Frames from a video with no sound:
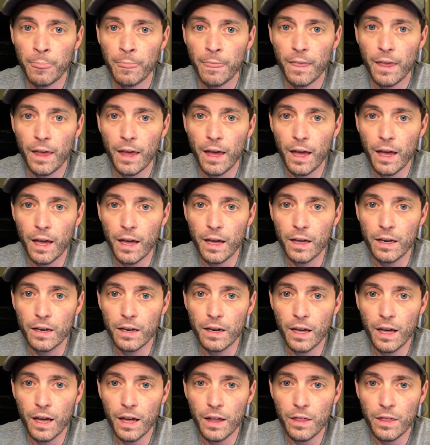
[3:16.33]

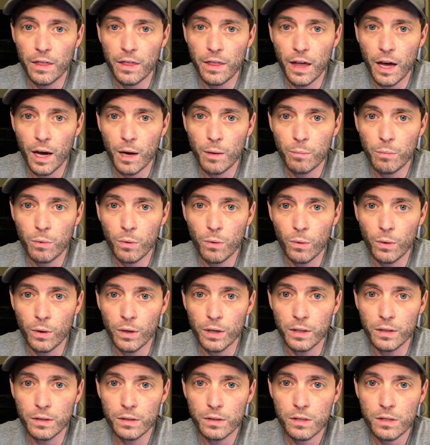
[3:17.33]
and at that
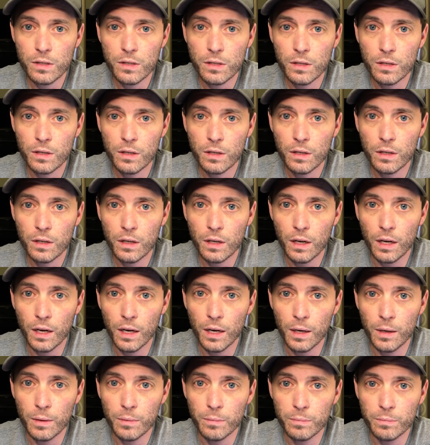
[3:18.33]
point
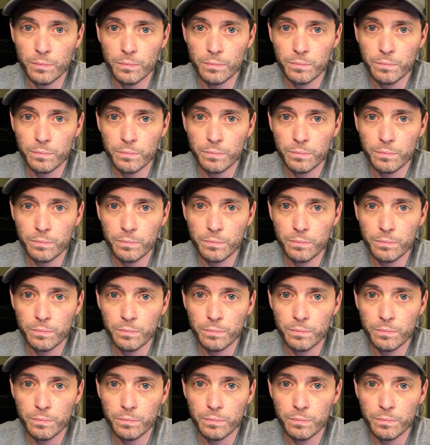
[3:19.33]
um,